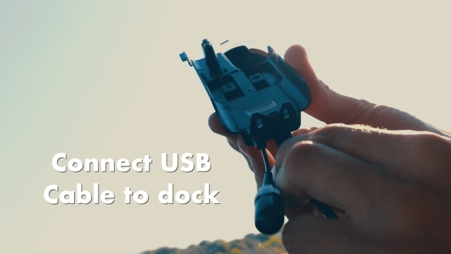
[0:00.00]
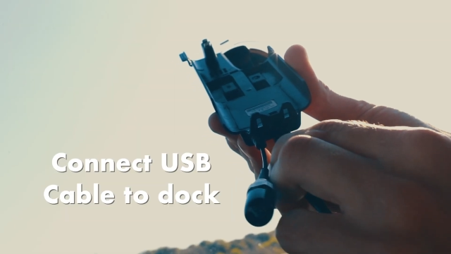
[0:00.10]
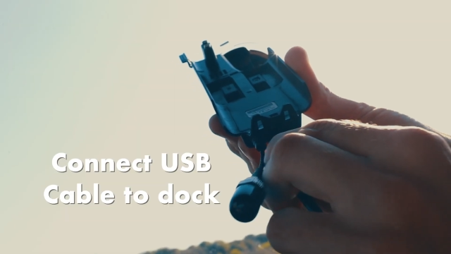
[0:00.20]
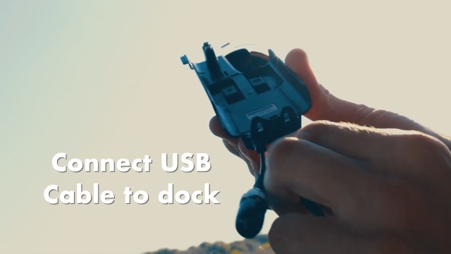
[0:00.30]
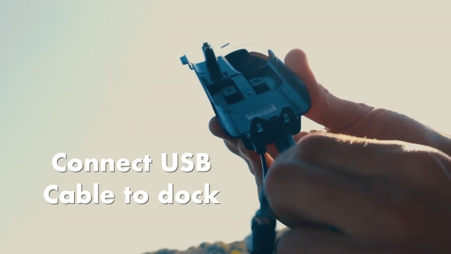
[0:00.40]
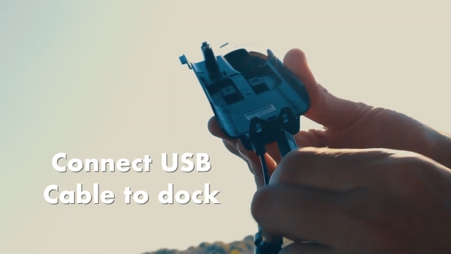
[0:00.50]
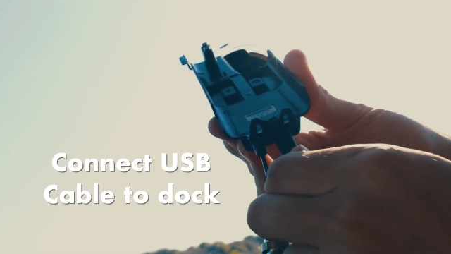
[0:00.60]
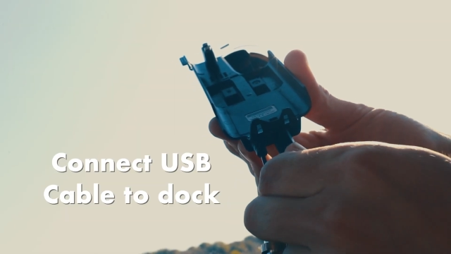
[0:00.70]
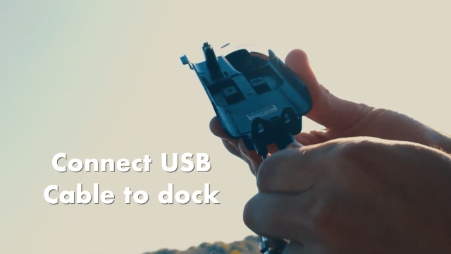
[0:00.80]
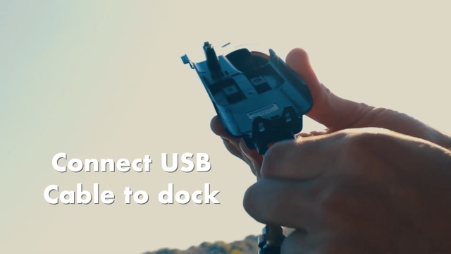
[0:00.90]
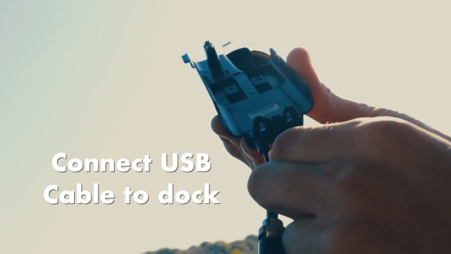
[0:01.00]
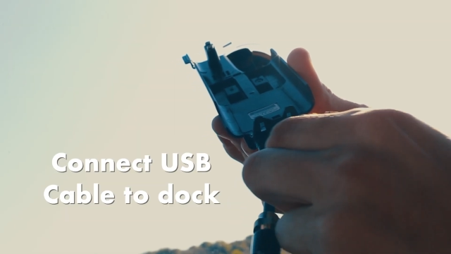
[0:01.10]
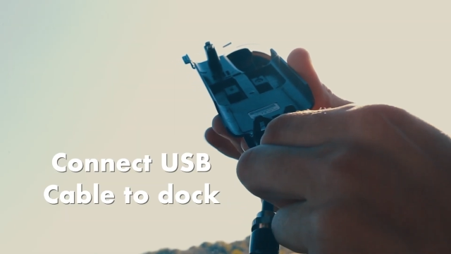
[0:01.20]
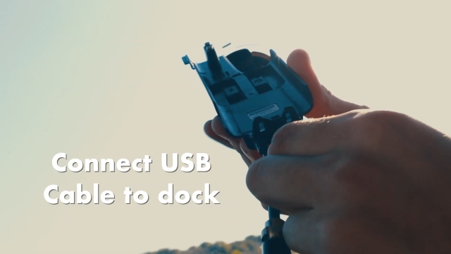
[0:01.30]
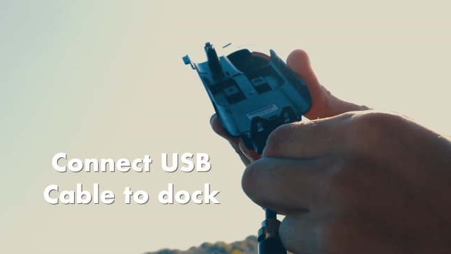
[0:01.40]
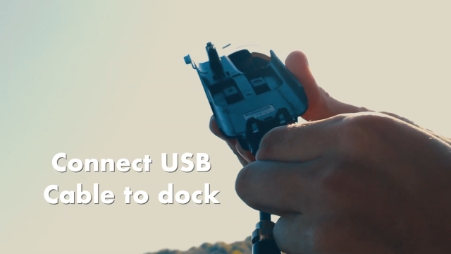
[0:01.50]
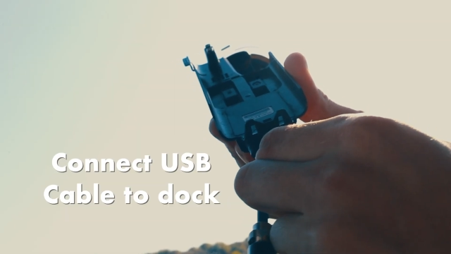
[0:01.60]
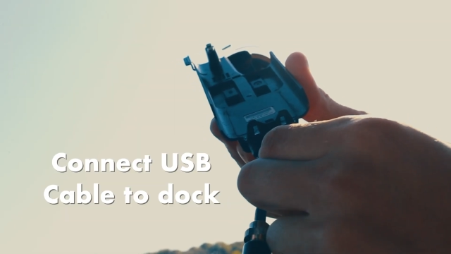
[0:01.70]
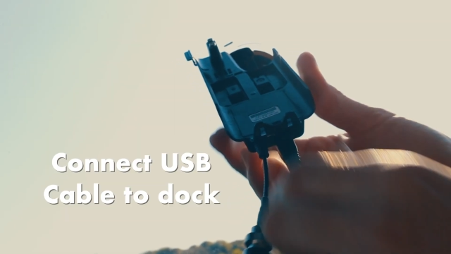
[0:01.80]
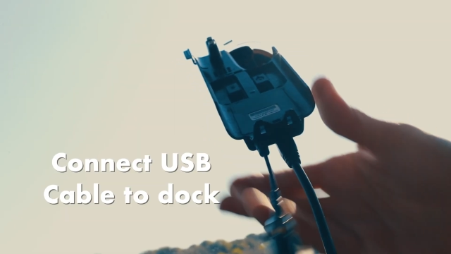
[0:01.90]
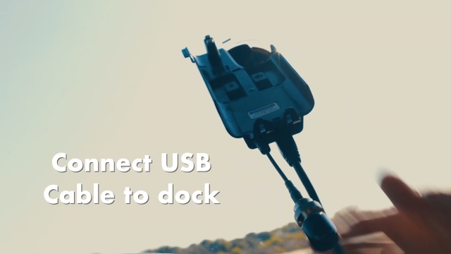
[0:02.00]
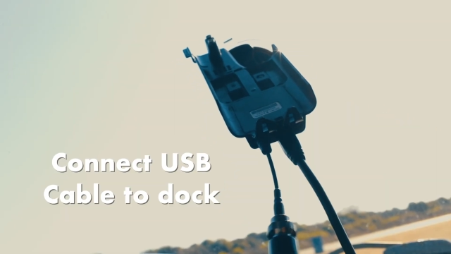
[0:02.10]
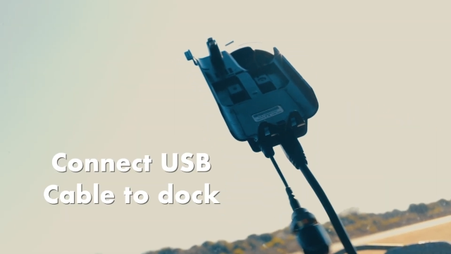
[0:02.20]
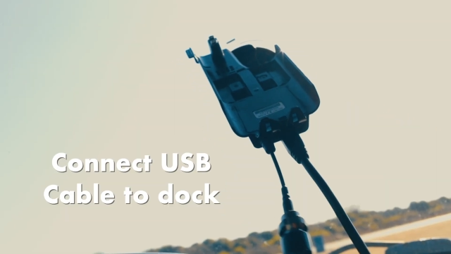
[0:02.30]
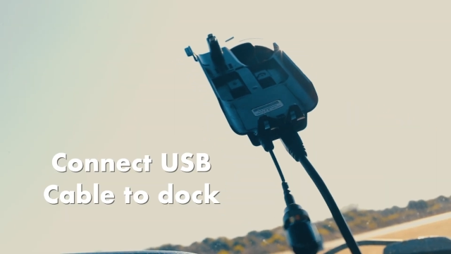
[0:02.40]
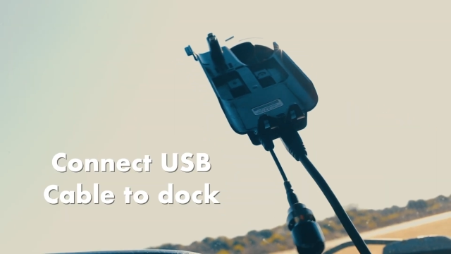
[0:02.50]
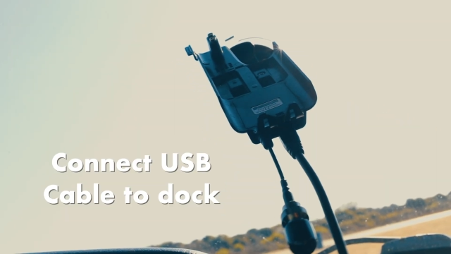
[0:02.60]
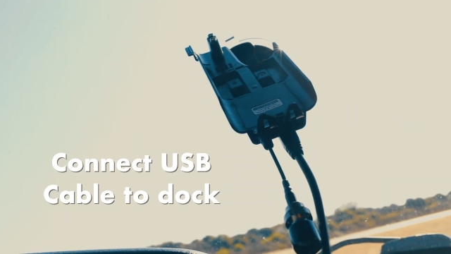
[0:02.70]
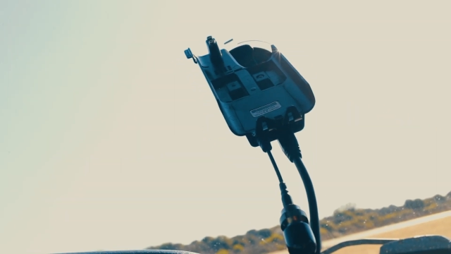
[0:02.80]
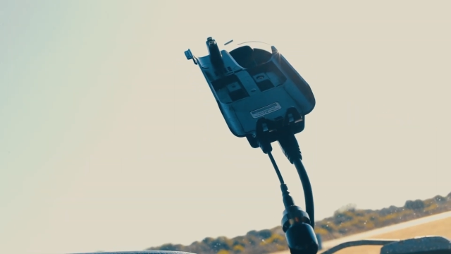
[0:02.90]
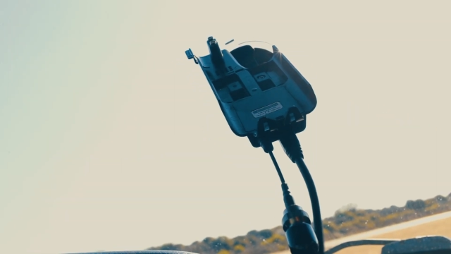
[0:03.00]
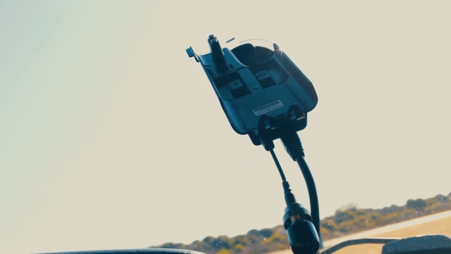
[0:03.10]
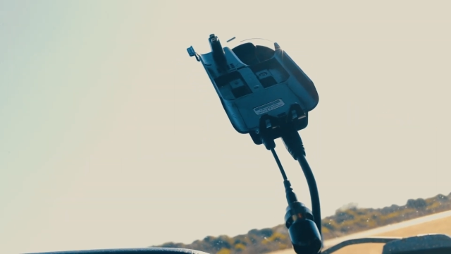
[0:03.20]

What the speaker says: (no speaker visible)